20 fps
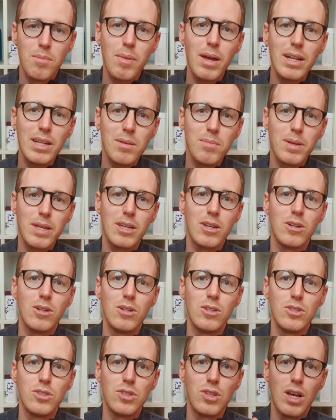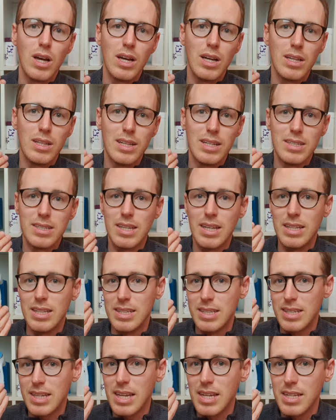mainly because, uh, let's say,
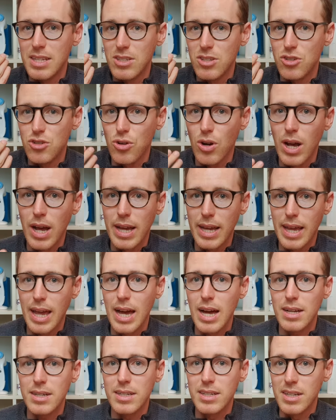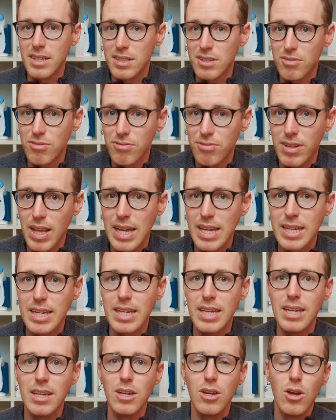the skin is drying out and it's
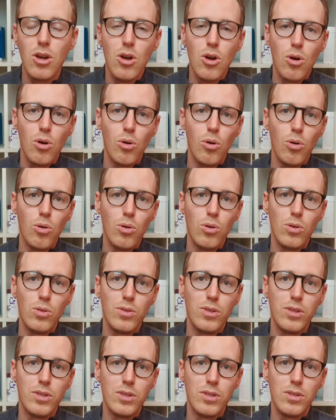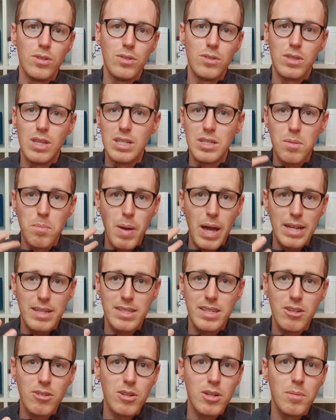flaking, or the, there's a
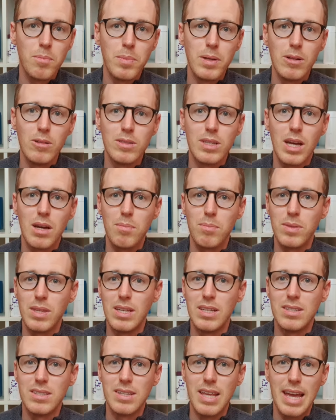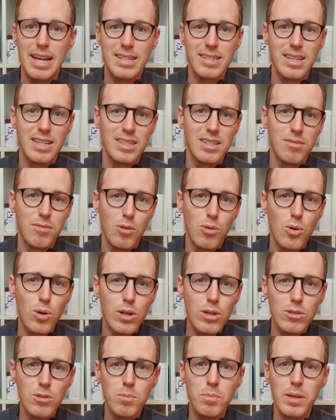bacteria buildup, there's excessive
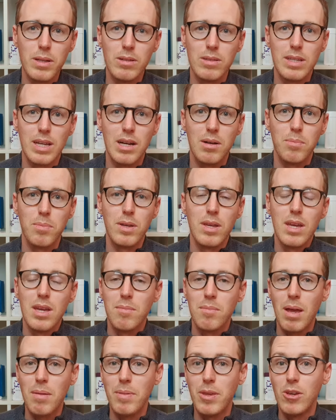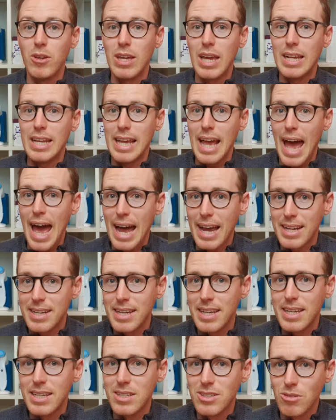oil buildup, maybe you're getting
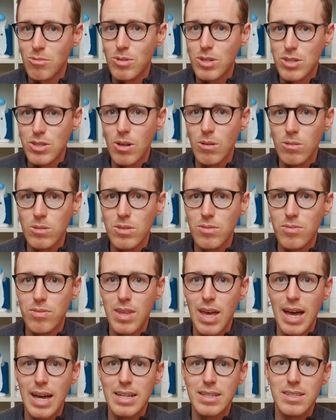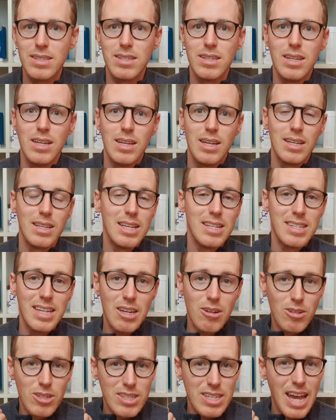acne as a result of that, there's
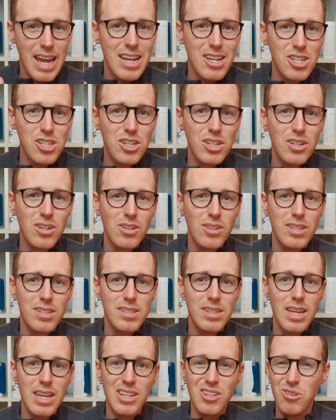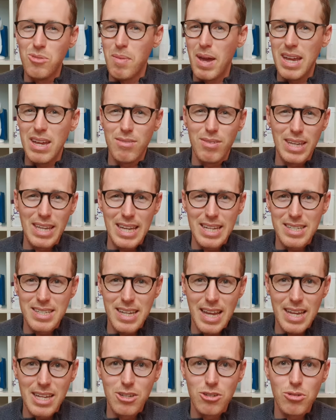irritation on the skin, you may even get
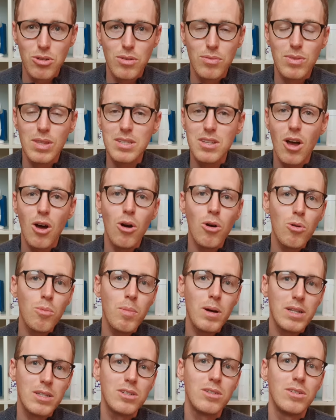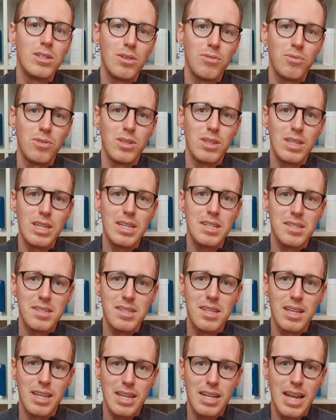dandruff. There's a whole bunch of different
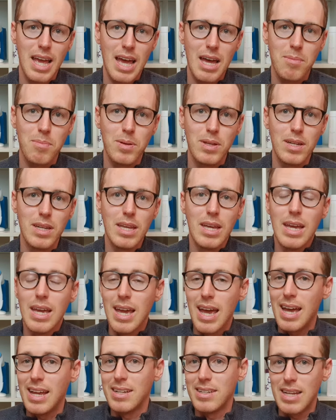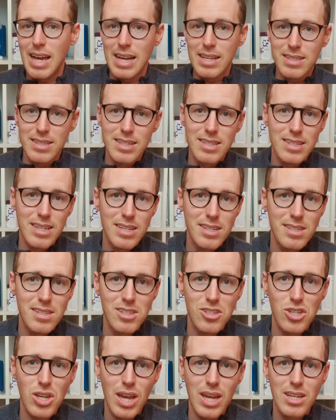things that can happen, and as the
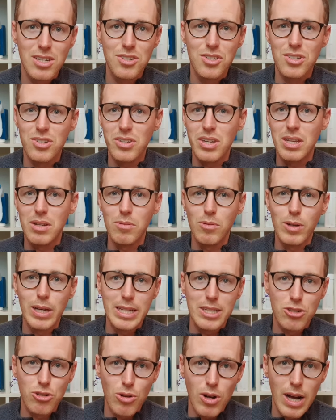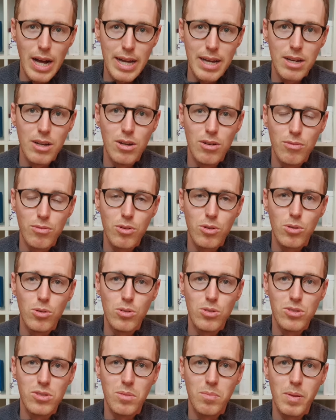seasons change, your skin get drier, of
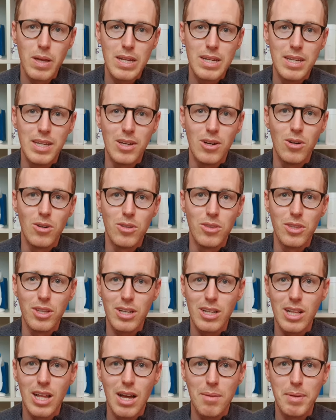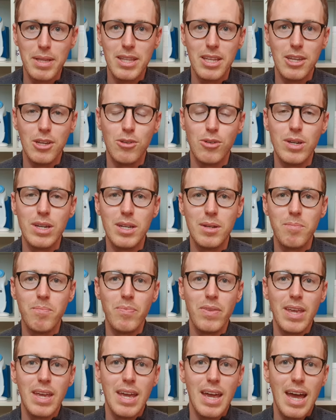course, depending on the climate that you're in,
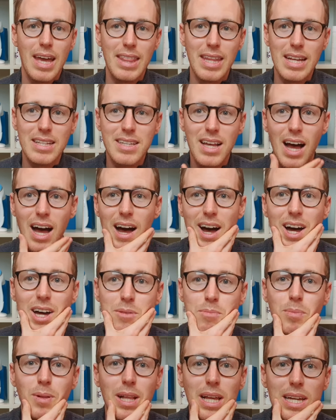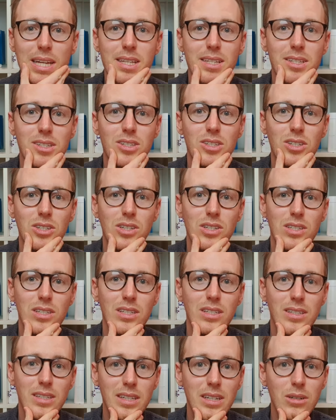and that's a hard place to,
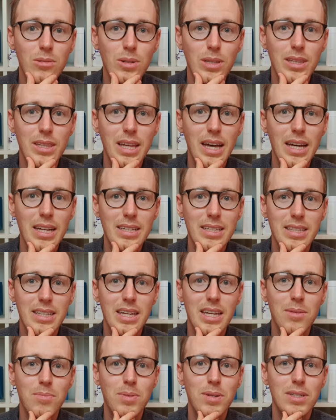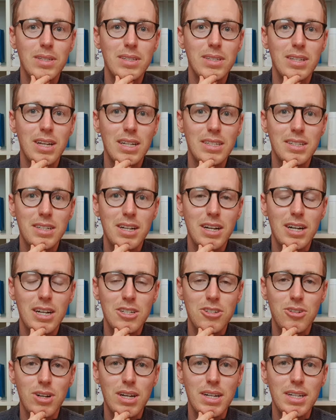to deal with that, to keep it nice and
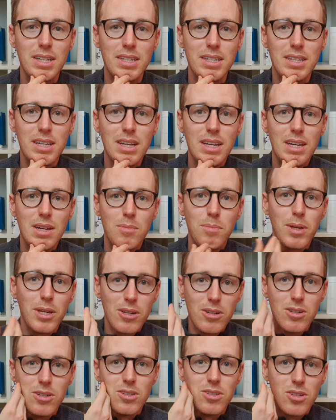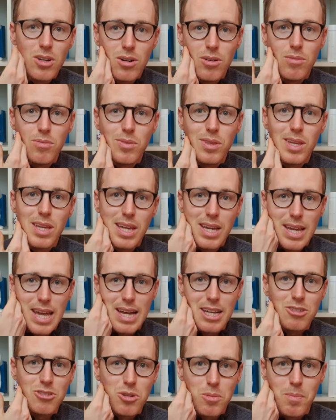hydrated because of the
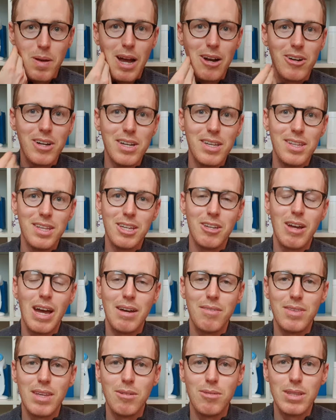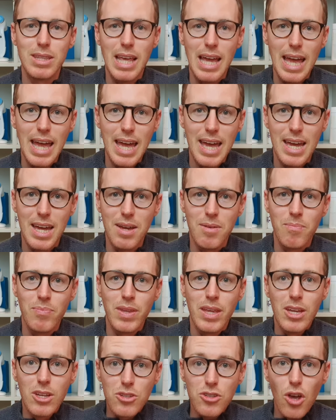extra barrier that you have there with the hair.
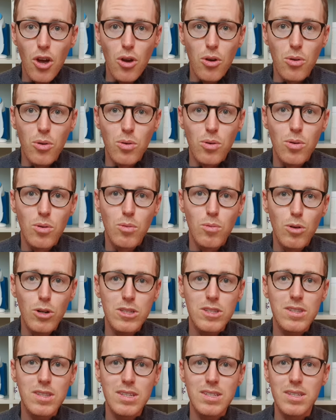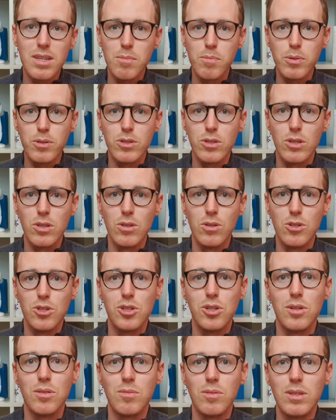So, what's the simple
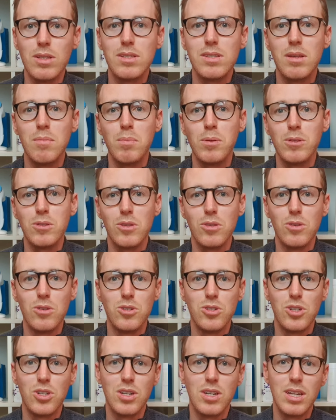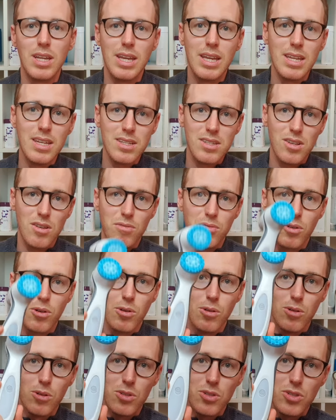solution? Well, the simple solution is, of
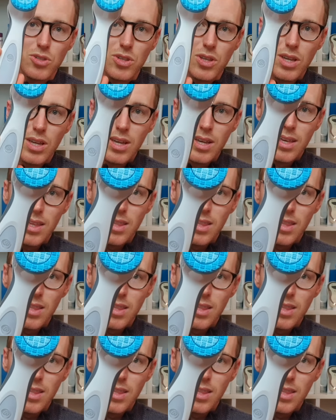course,